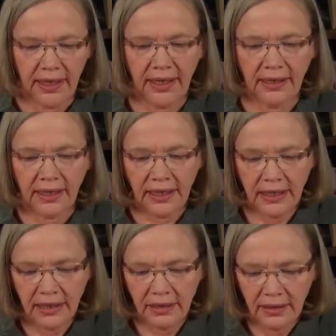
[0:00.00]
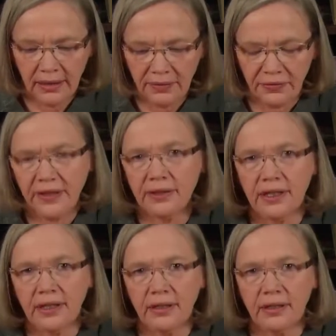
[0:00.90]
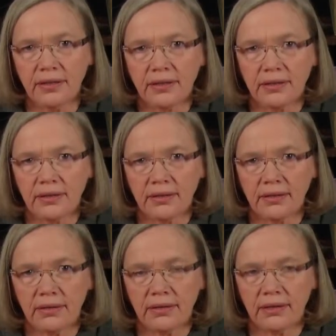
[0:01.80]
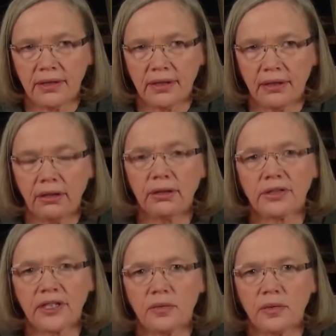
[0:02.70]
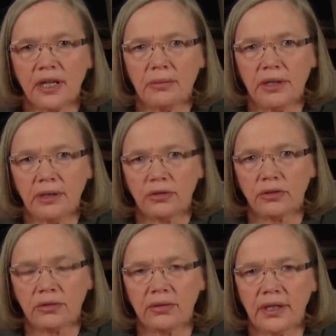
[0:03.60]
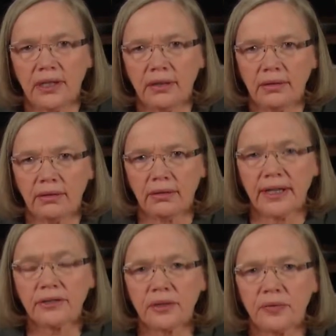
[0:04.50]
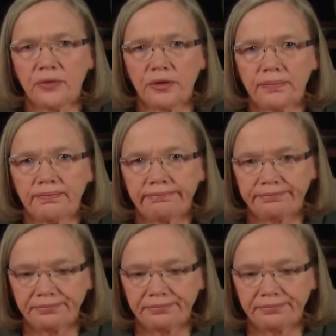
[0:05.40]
And he found that his clerks that were coming into their accounting firm